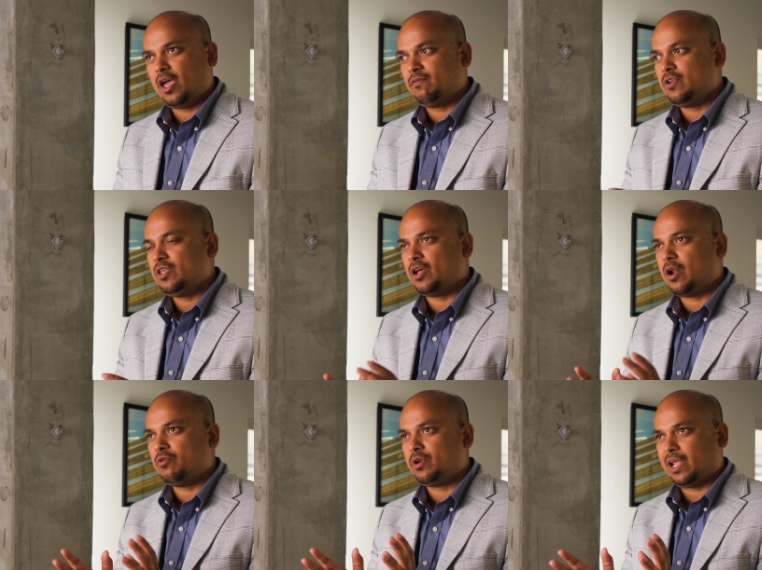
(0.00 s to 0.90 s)
Everything
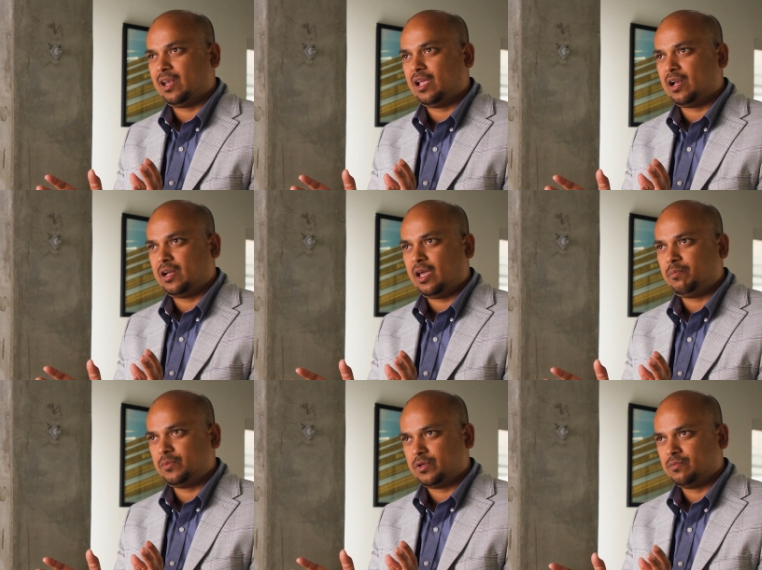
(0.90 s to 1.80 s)
around technical
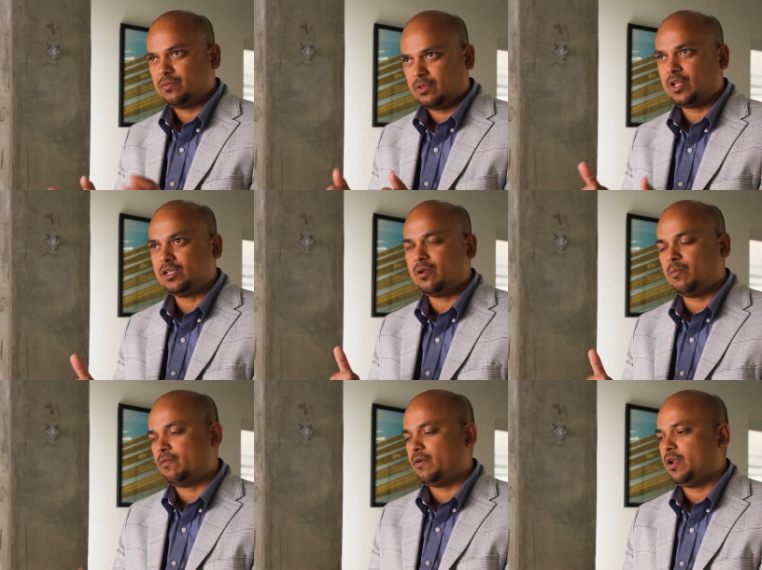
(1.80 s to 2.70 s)
depth, that's
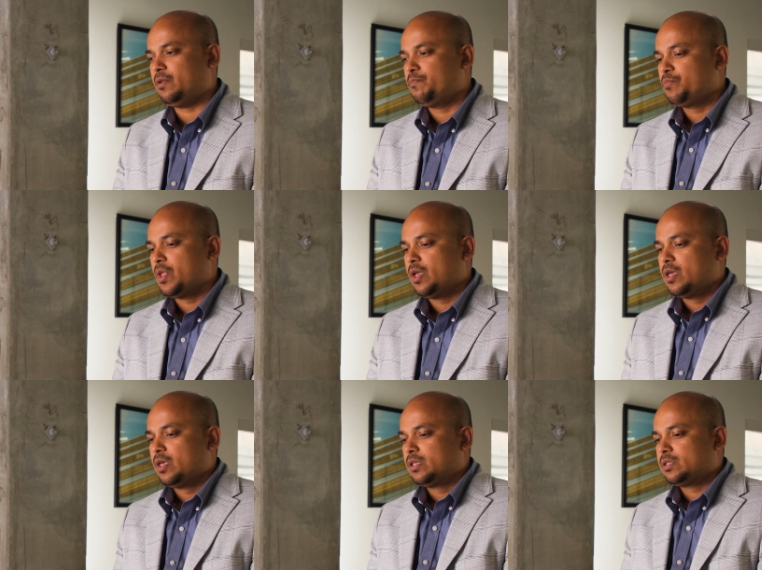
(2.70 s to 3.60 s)
number one.
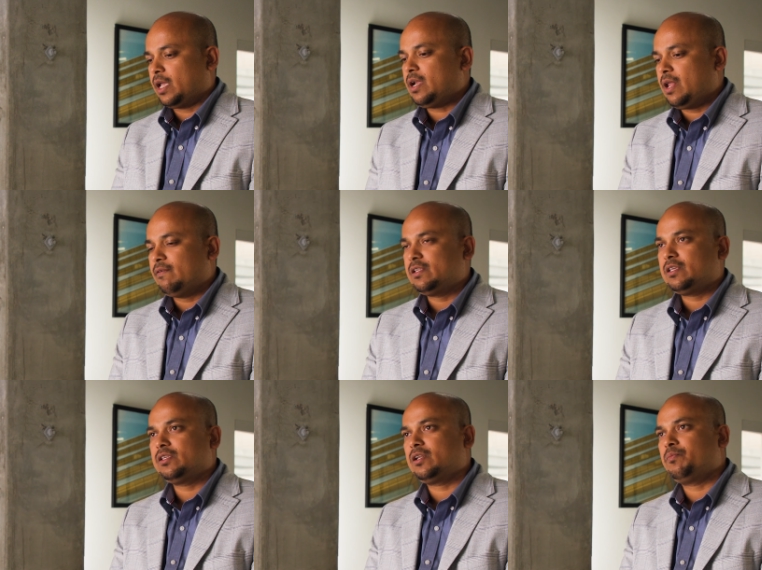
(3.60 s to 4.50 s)
Second, I will
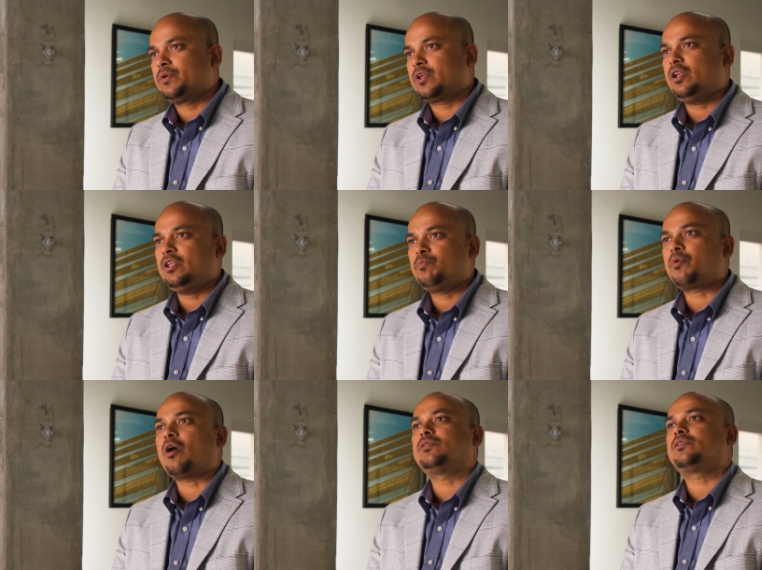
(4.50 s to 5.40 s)
say is really the
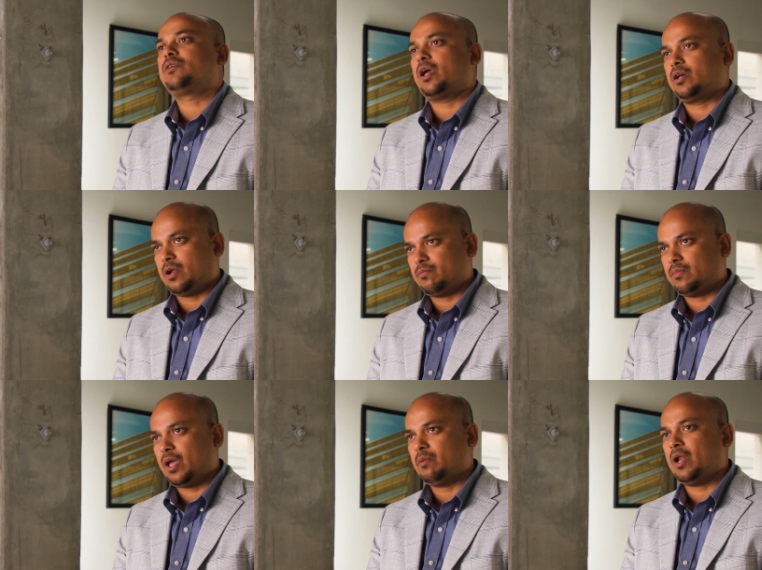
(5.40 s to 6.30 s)
process diagram.
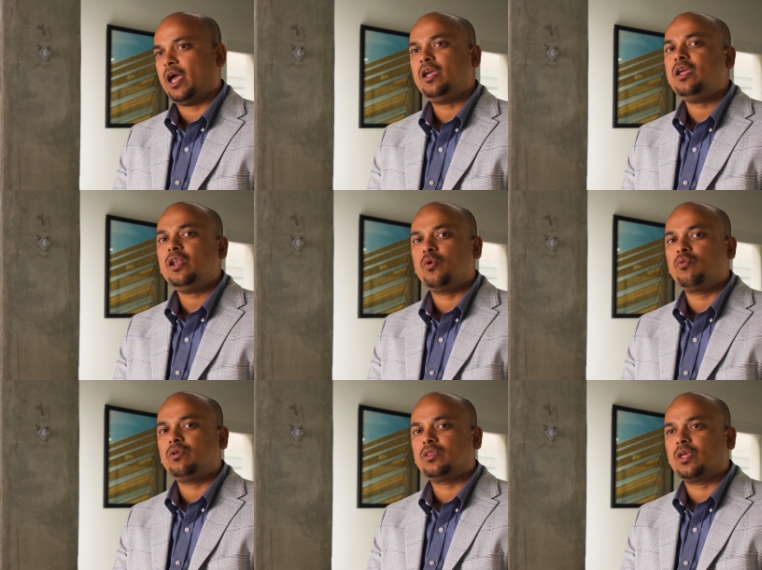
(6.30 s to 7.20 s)
I mean, I
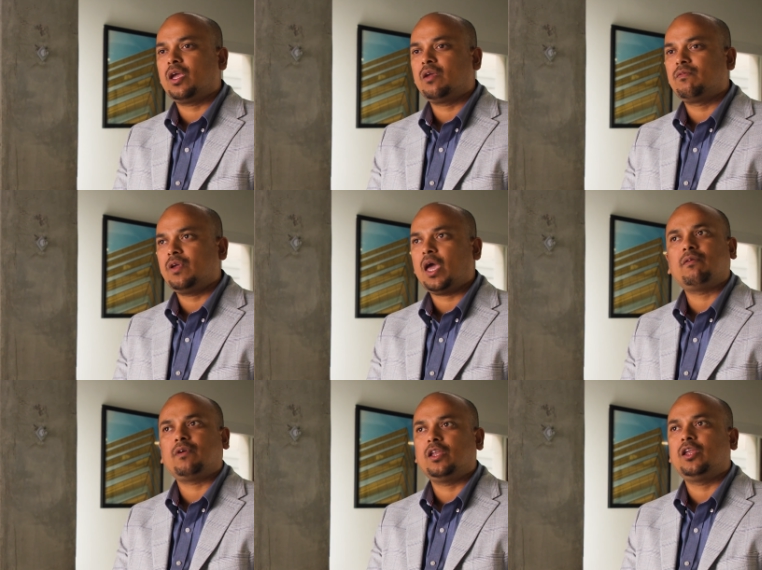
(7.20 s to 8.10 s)
don't think we
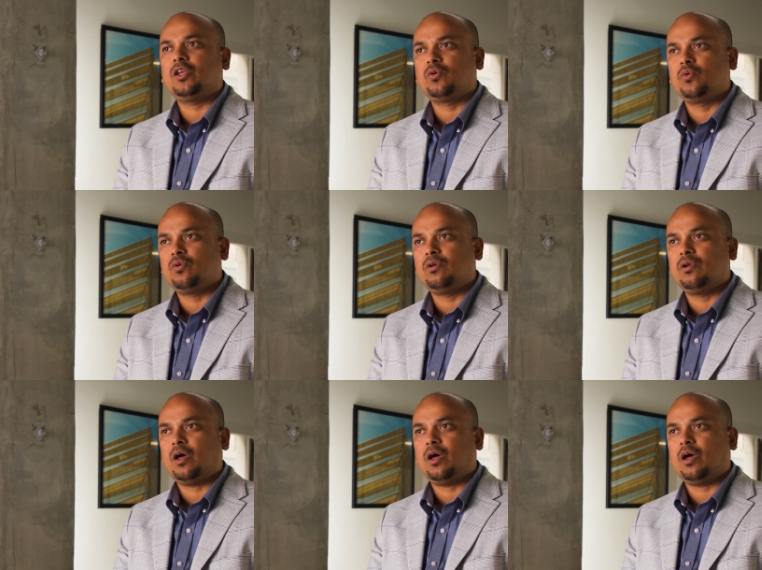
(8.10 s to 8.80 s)
have any tool